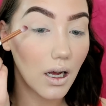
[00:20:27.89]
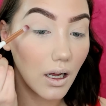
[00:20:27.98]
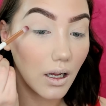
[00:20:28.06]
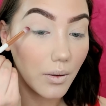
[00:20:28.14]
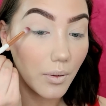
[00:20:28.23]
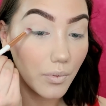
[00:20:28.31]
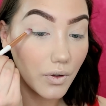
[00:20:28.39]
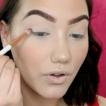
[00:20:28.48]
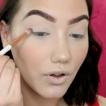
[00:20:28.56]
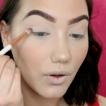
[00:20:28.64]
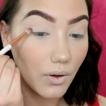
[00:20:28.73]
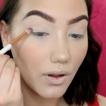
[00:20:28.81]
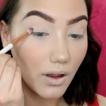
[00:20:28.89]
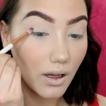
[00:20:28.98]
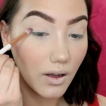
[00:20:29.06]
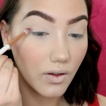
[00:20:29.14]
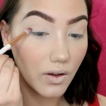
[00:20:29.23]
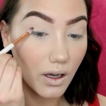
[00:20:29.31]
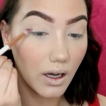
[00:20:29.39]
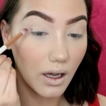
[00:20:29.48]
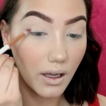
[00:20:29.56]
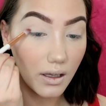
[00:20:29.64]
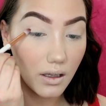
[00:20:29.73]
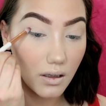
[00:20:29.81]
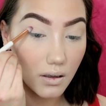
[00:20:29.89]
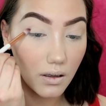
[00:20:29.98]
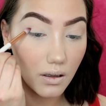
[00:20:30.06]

and do this eye.